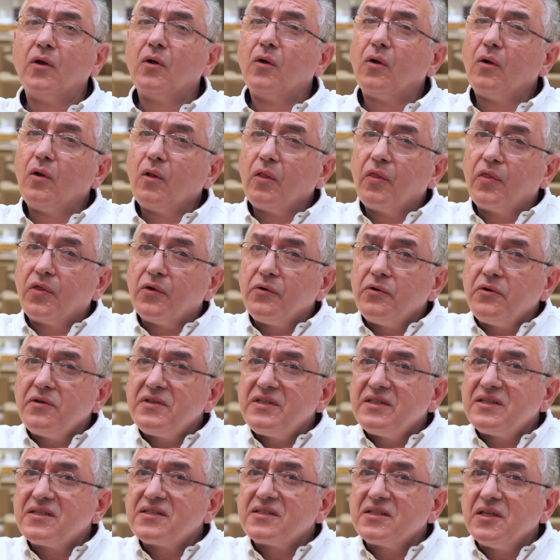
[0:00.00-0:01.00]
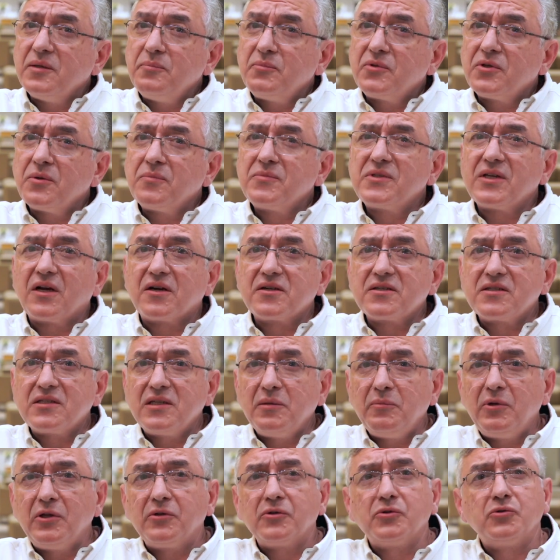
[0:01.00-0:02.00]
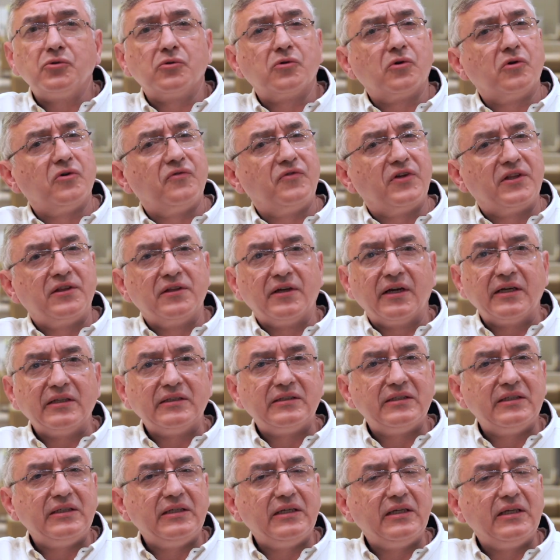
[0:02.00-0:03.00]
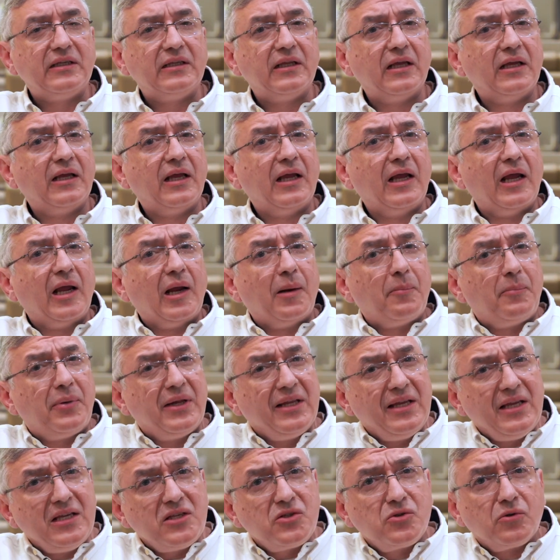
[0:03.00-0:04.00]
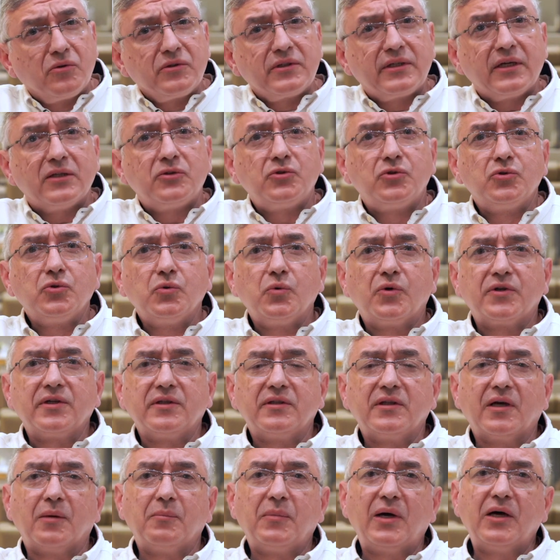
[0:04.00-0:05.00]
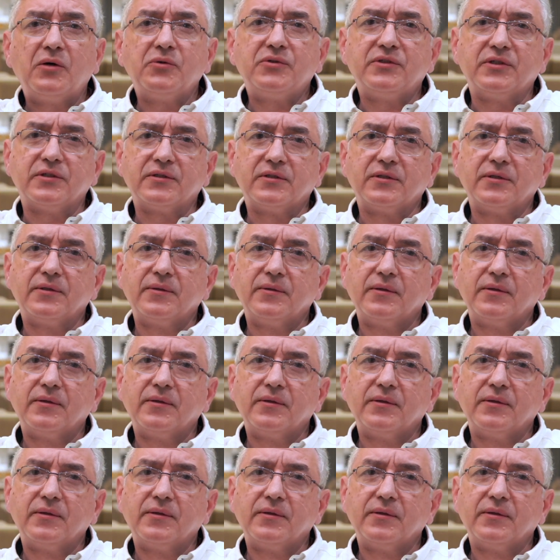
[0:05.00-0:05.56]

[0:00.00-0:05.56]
Although these symptoms are similar to COVID-19, please don't get too worried about it,